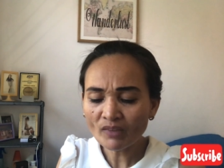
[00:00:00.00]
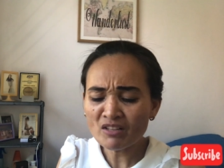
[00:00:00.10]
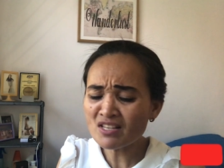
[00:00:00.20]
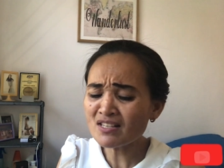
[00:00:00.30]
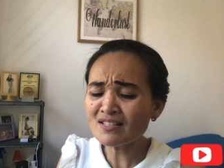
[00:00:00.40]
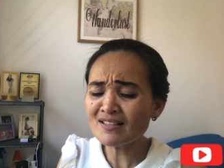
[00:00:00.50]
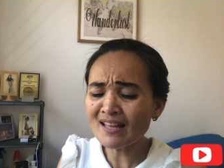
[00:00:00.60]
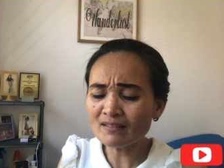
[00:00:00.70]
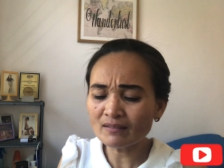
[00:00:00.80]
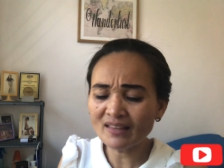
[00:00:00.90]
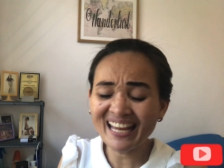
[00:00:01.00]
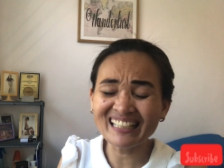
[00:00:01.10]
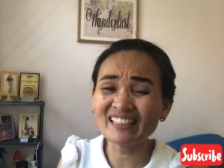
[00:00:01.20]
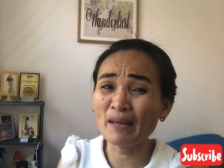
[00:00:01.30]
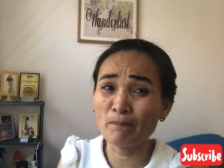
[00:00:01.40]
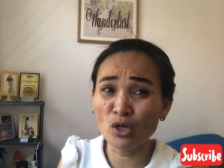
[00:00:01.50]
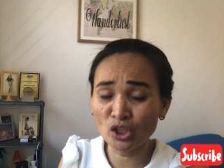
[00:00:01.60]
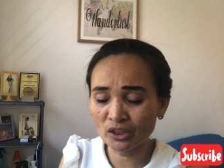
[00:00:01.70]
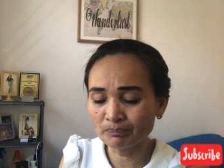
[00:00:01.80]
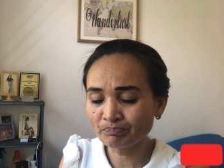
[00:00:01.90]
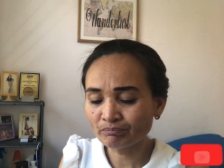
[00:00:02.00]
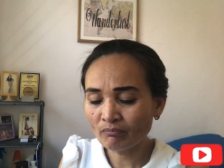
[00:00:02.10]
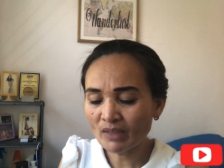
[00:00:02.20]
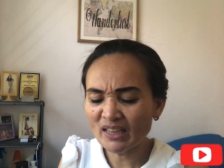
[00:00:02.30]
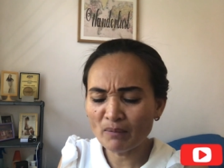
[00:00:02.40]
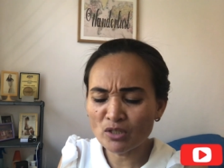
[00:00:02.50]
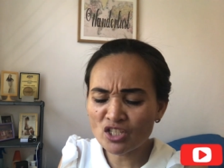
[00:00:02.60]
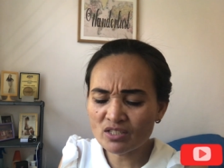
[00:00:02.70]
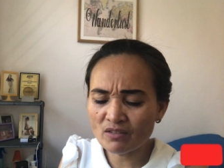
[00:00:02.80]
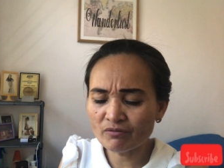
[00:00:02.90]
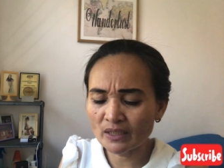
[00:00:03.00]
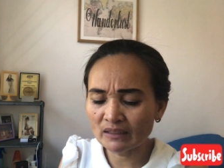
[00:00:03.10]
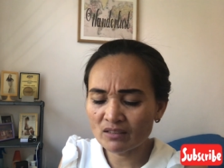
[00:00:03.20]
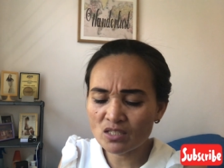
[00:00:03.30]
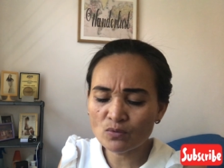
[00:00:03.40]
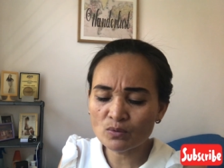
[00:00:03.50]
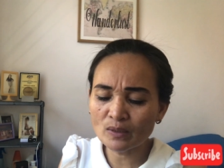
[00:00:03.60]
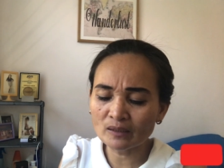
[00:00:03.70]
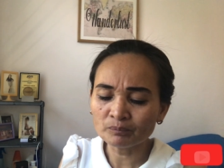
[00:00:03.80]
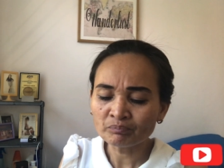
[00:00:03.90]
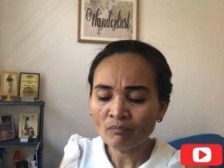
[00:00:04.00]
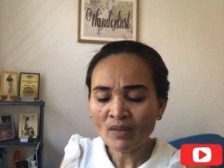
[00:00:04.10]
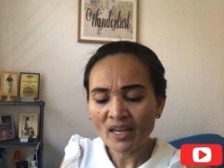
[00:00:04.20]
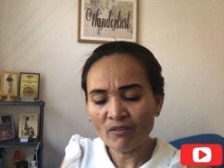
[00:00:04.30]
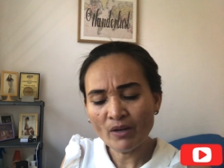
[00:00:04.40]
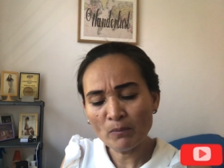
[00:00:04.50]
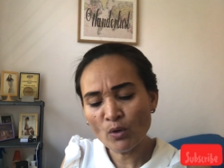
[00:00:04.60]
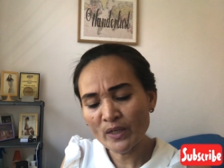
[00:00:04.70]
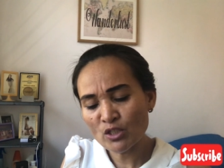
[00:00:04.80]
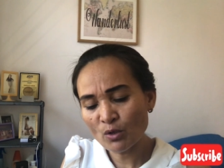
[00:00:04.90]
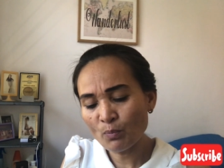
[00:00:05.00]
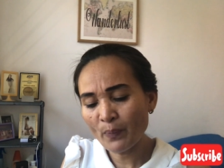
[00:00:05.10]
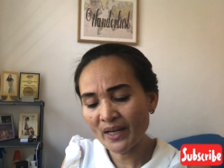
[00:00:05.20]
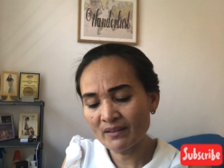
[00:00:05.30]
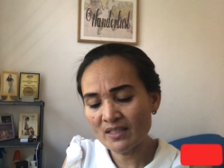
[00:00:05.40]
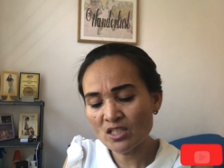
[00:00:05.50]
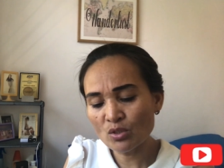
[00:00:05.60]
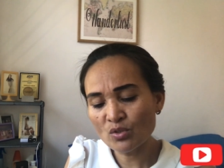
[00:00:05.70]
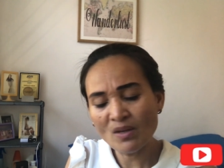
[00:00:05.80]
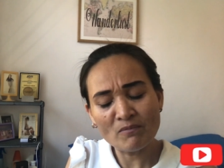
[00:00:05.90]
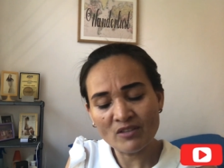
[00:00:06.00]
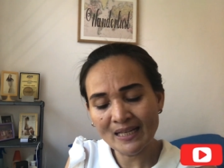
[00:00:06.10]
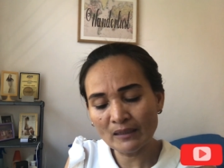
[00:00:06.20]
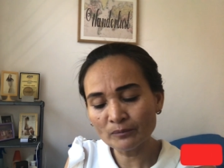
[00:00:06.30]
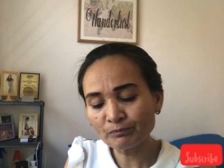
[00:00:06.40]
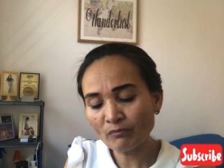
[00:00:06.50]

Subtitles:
This is not like lemon. Lemon is different. This is one. If I'm going to compare this to something,